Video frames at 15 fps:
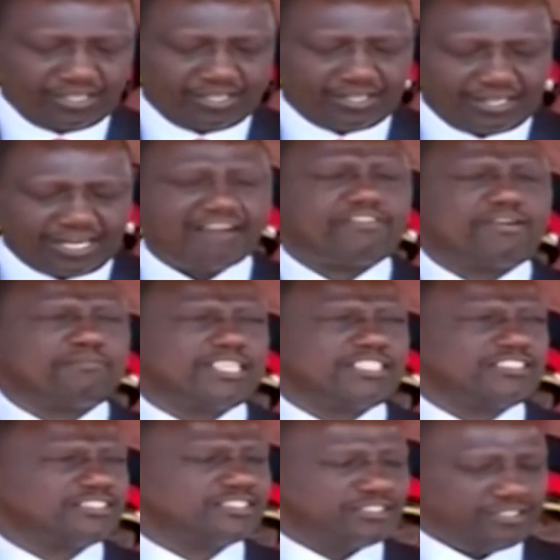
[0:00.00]

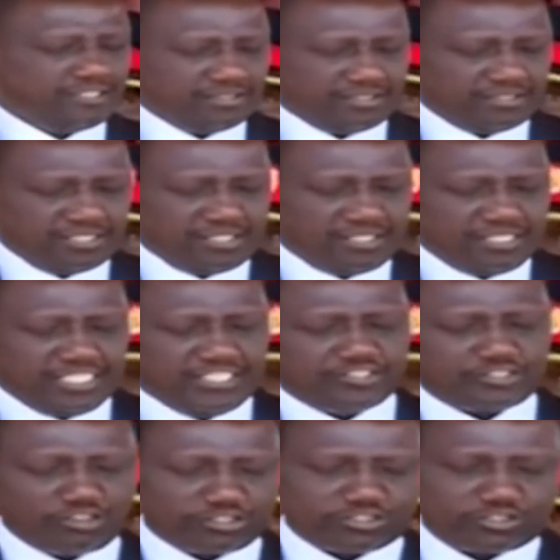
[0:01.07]
Government is
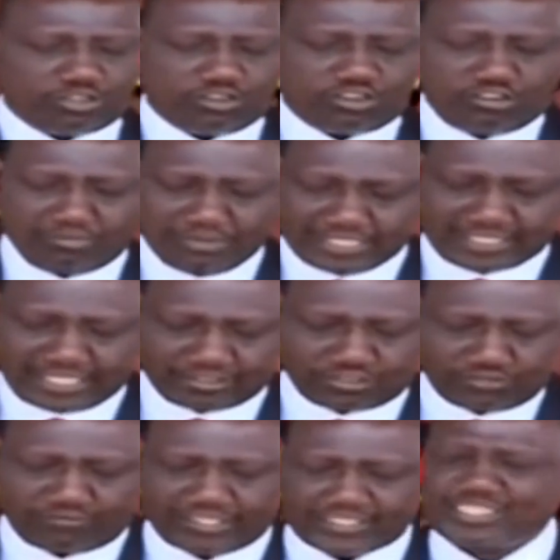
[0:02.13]
also committed
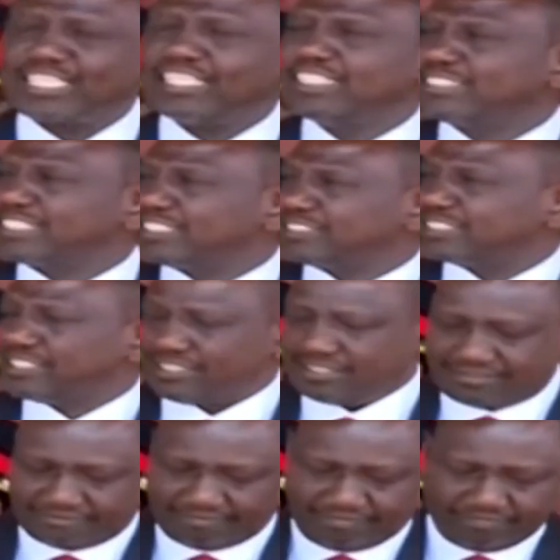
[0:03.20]
to facilitating
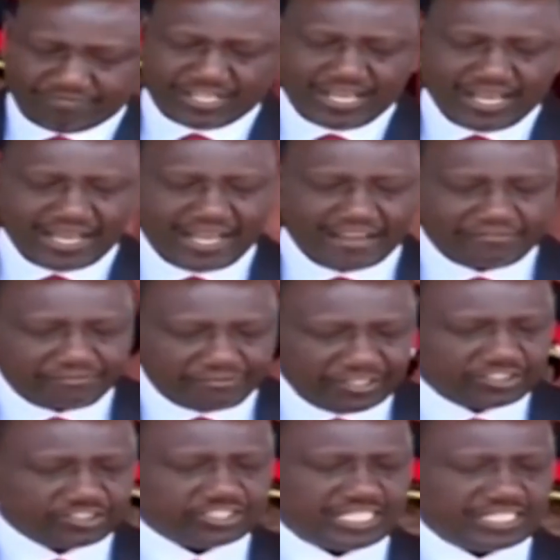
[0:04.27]

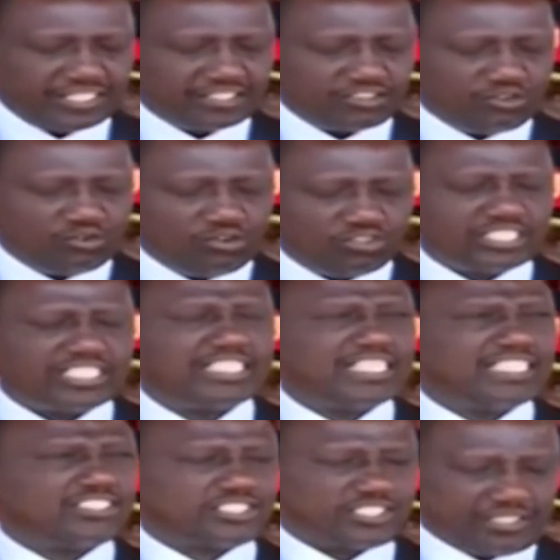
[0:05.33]
efficient
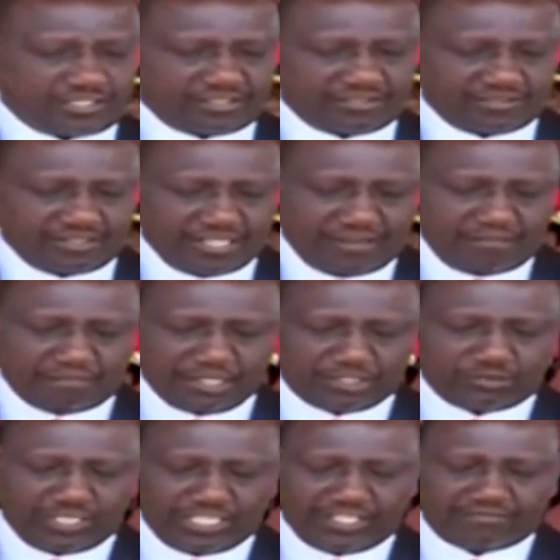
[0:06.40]
coordination
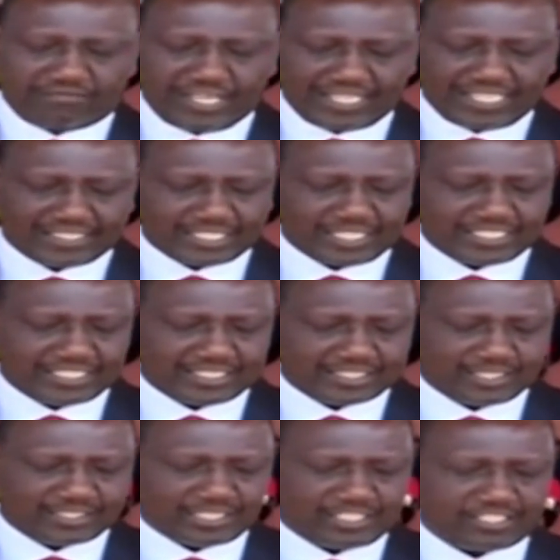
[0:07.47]
between various
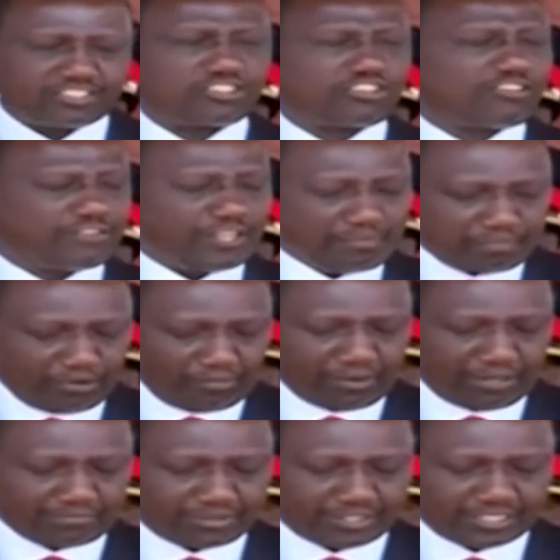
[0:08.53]
agencies in resolving
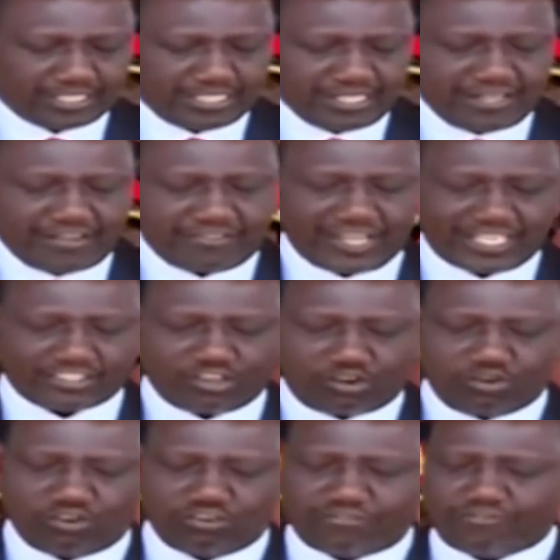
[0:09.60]
problems that
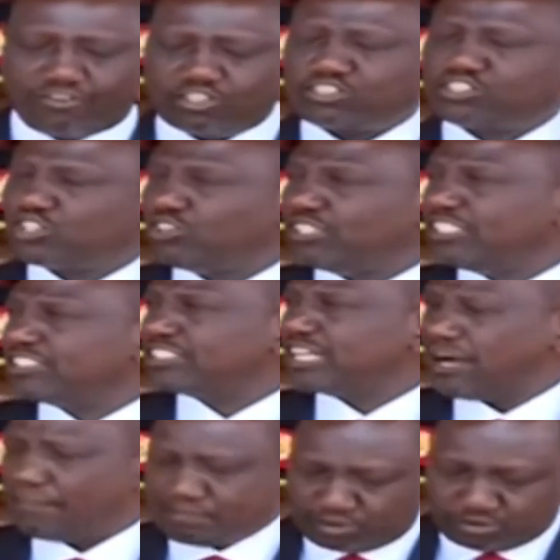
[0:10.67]
call for joint
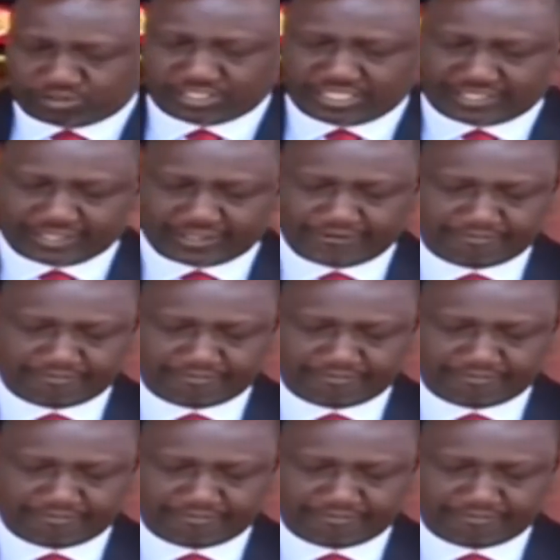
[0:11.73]
approaches.